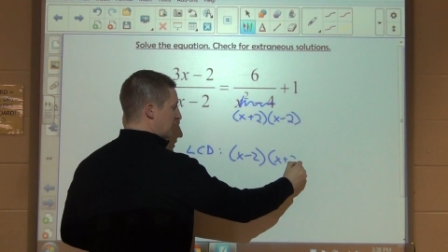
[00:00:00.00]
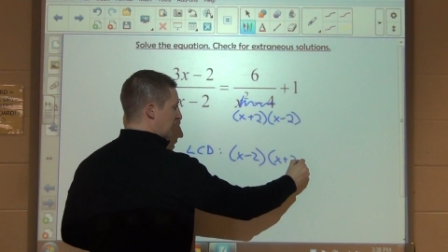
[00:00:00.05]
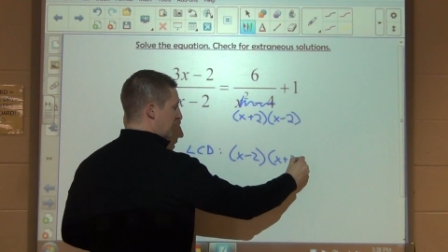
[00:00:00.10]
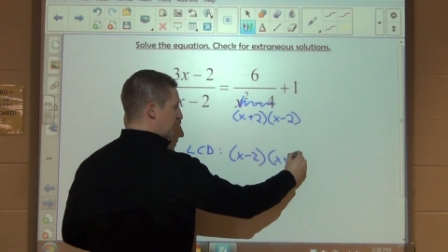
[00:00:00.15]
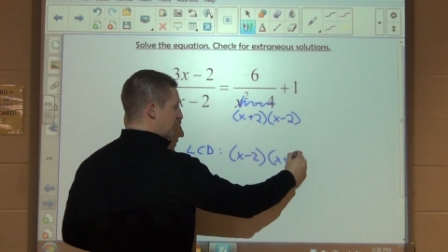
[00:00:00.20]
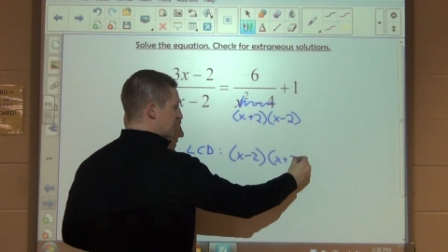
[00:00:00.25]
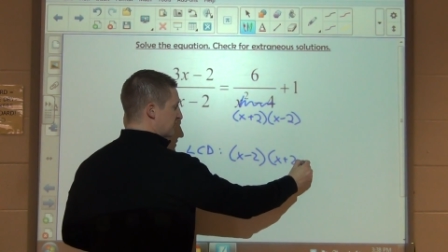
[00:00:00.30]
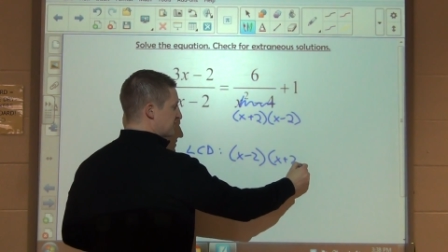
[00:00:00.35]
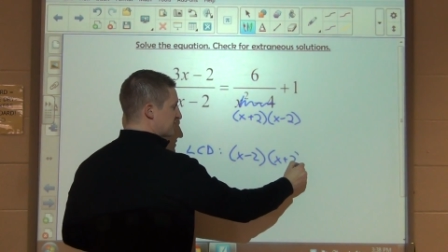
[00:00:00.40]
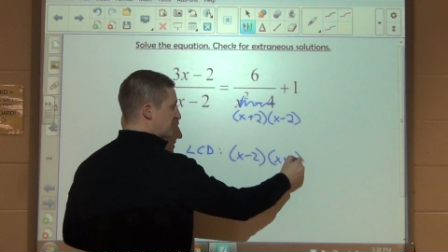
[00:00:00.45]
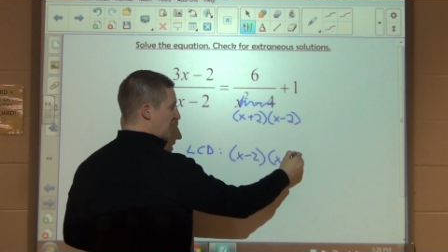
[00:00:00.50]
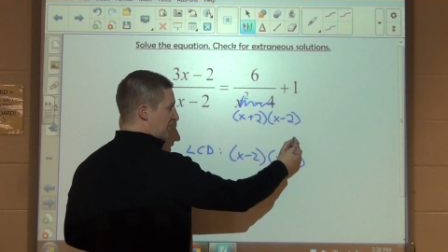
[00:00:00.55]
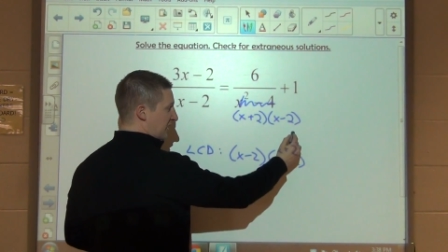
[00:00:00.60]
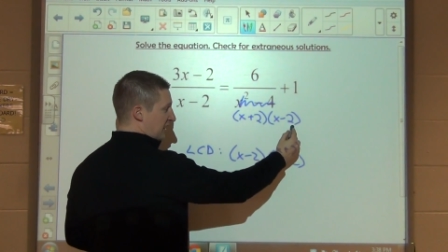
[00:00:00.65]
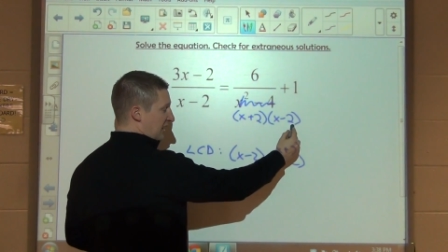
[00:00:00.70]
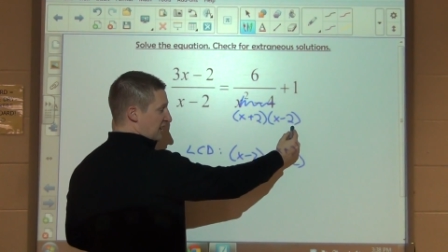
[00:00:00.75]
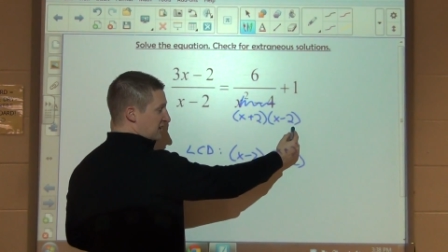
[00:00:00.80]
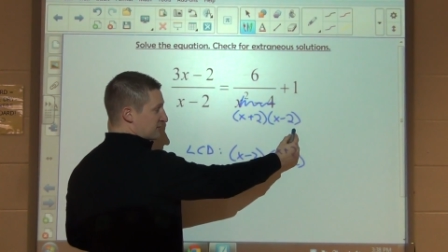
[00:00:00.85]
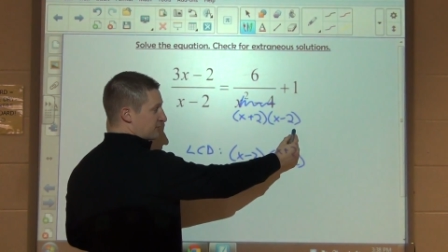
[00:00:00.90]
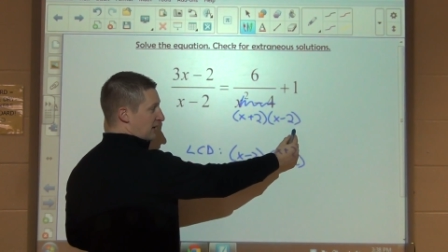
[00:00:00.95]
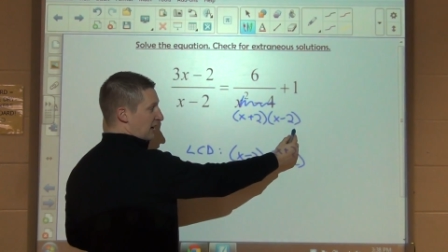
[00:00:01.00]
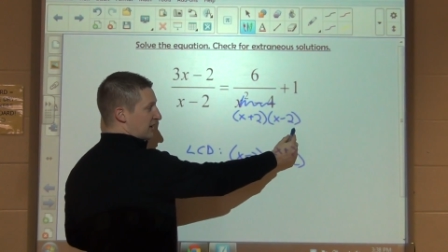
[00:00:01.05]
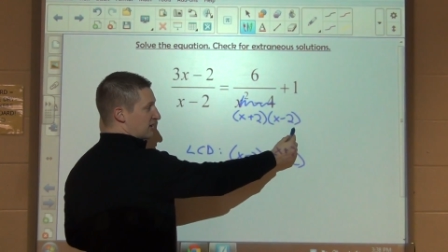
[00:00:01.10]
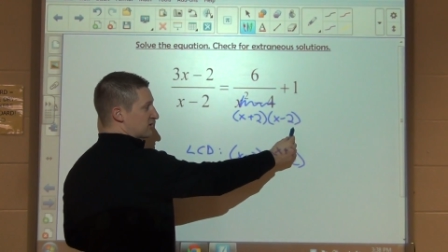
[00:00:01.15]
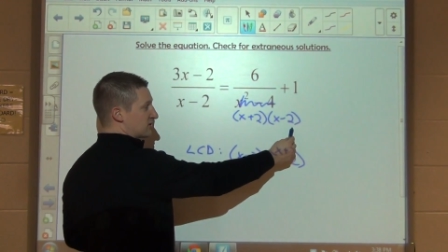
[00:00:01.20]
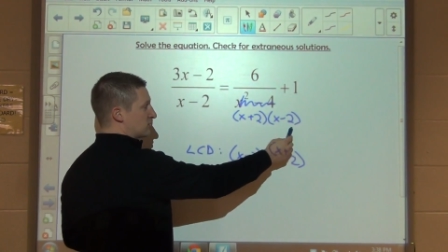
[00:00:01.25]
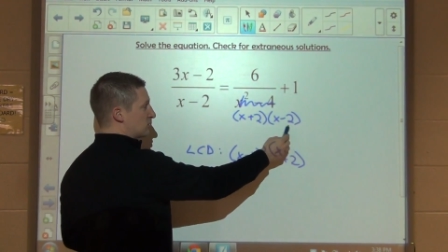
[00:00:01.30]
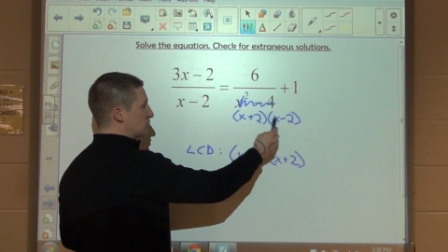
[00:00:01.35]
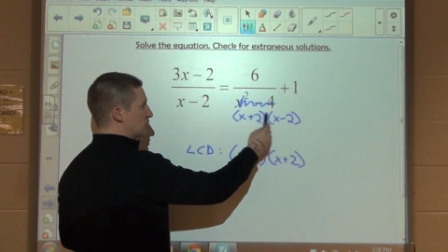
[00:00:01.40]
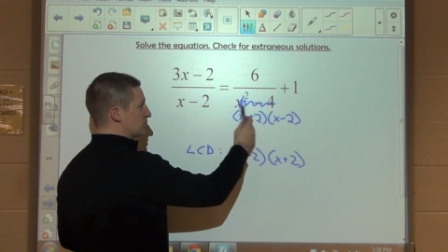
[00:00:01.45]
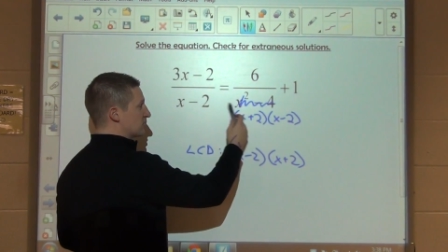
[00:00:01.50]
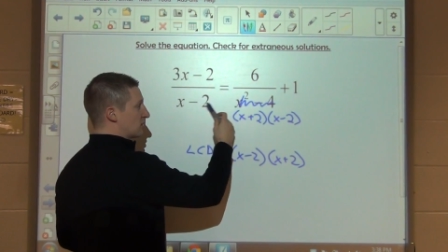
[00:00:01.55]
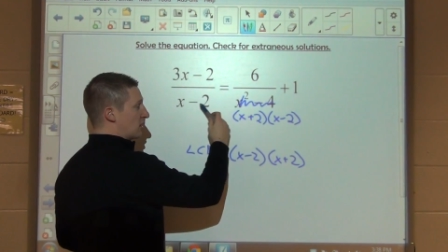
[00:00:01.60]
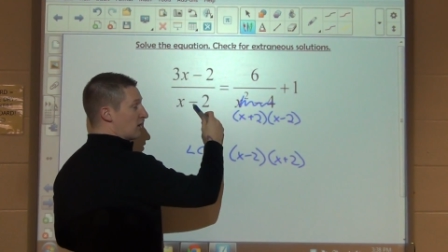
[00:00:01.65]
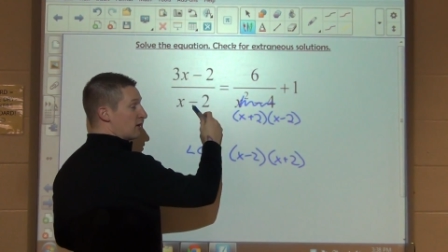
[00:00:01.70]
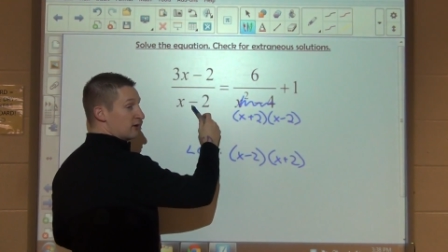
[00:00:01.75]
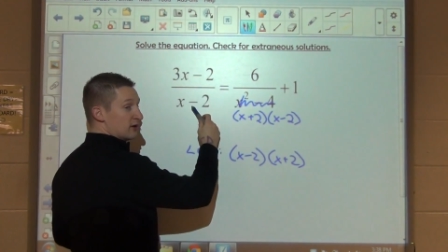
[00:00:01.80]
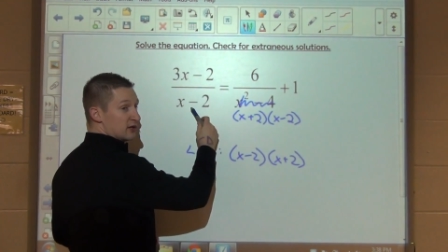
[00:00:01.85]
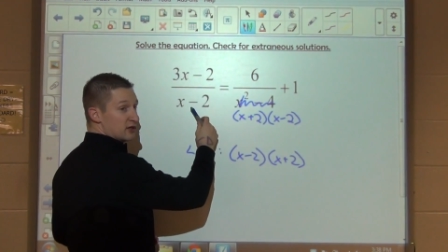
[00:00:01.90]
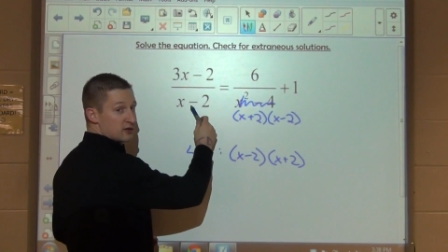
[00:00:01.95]
And this second x minus 2 is
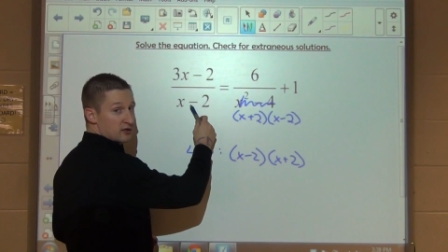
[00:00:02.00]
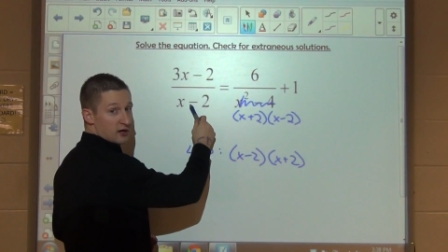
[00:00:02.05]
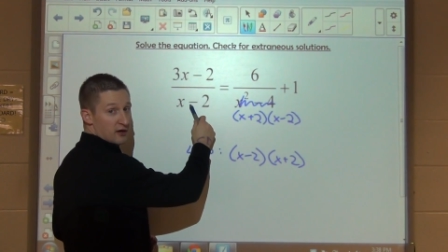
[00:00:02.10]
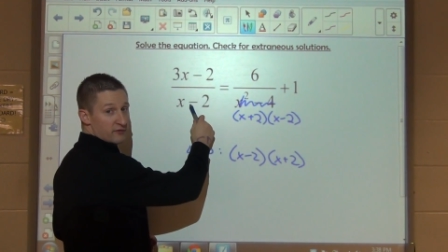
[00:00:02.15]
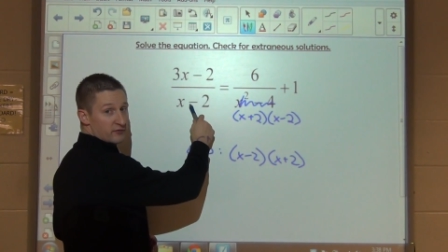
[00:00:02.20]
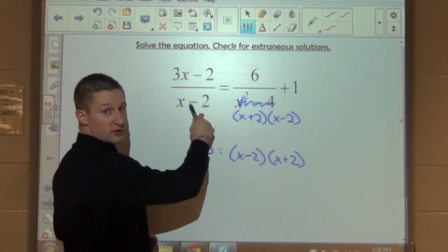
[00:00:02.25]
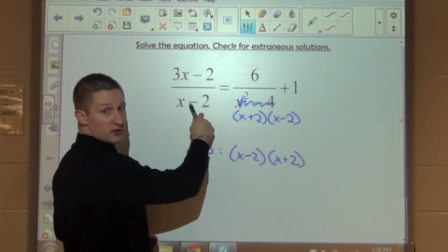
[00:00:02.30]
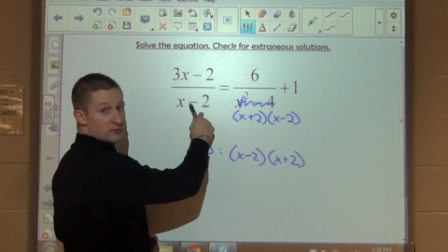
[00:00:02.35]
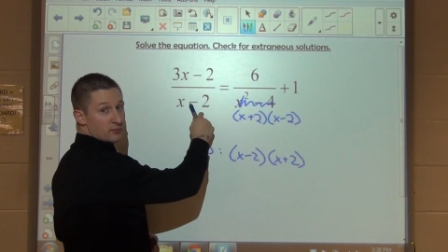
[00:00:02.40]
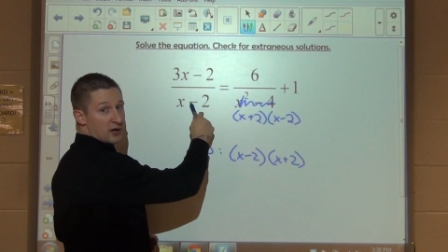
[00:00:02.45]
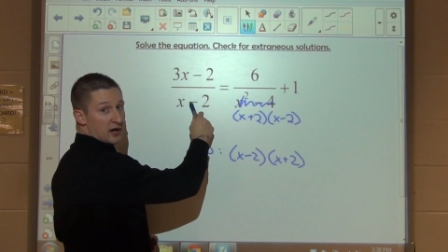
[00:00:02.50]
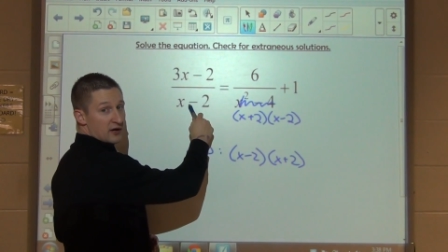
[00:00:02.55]
already covered